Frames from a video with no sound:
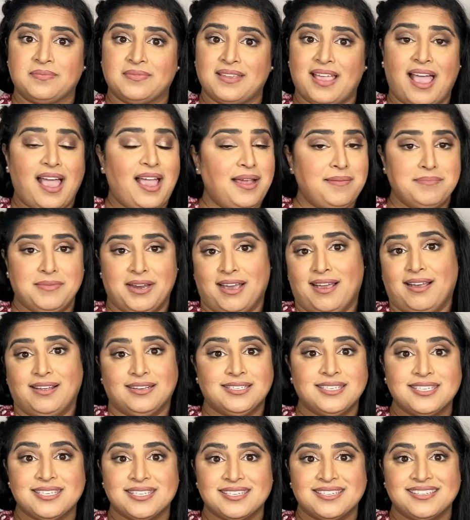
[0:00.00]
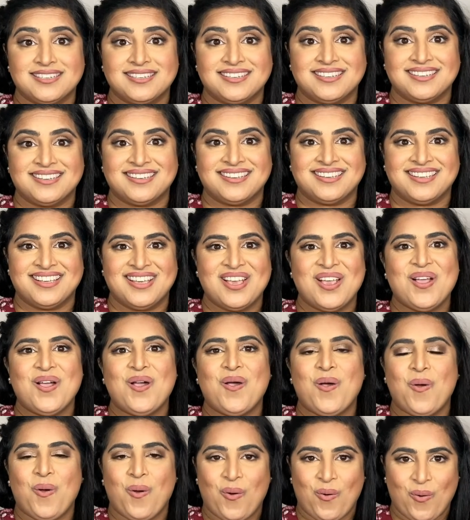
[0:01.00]
I'm not.
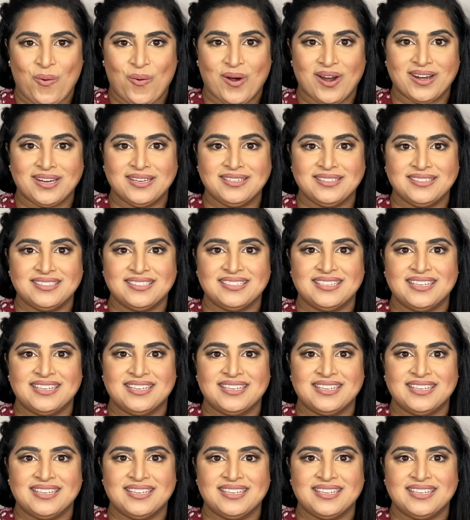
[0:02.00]
Or,